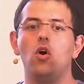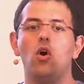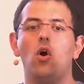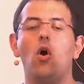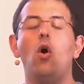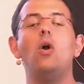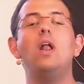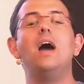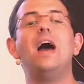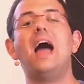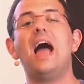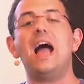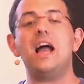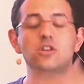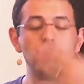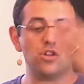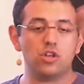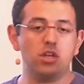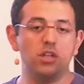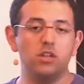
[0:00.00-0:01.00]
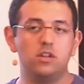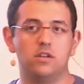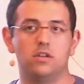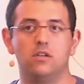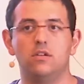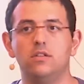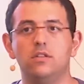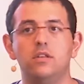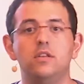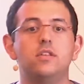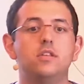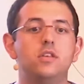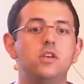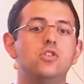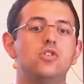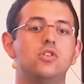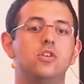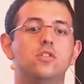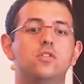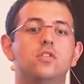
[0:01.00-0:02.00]
All our hashing
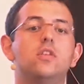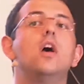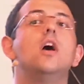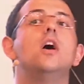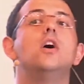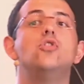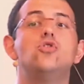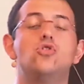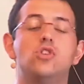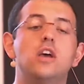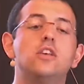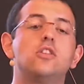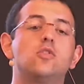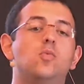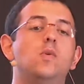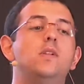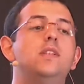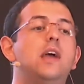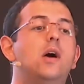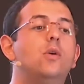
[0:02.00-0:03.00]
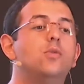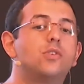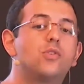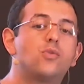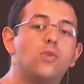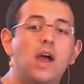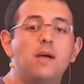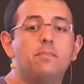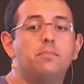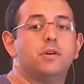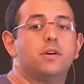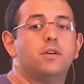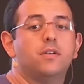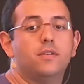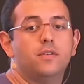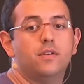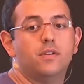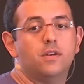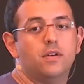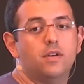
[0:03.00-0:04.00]
decisions just went down the crapper.
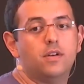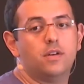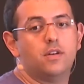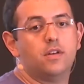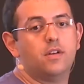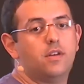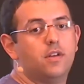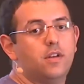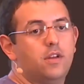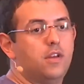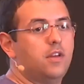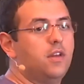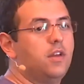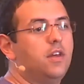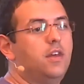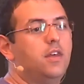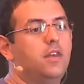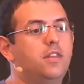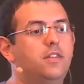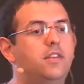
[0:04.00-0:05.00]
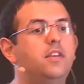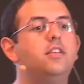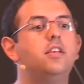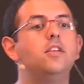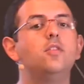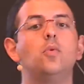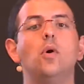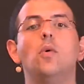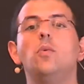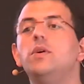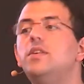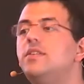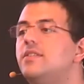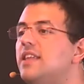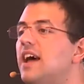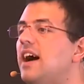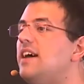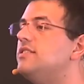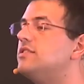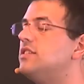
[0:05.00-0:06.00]
This is where we
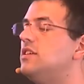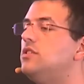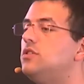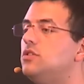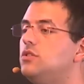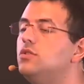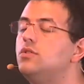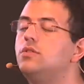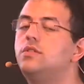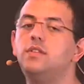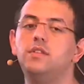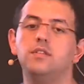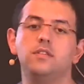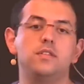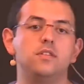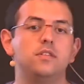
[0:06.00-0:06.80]
start introducing